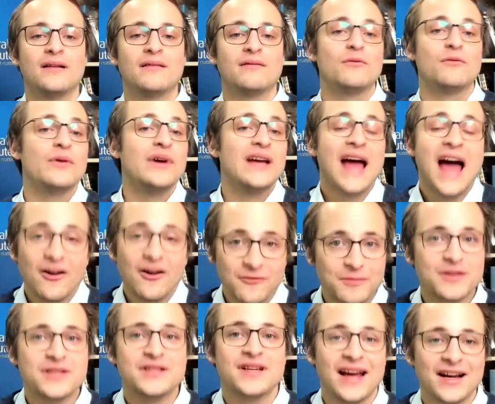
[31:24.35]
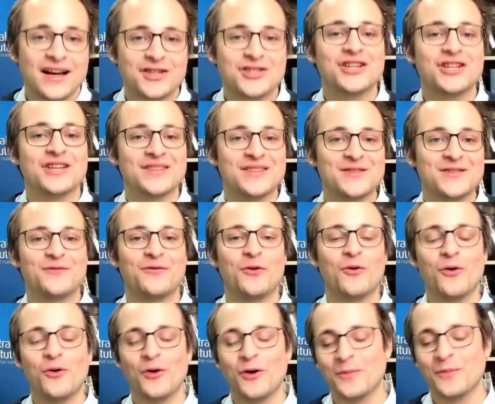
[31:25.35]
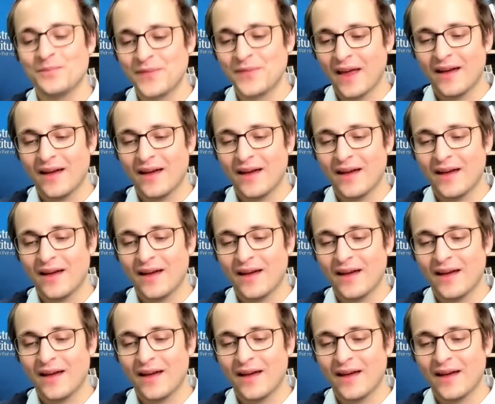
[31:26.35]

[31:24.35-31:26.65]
We have protections for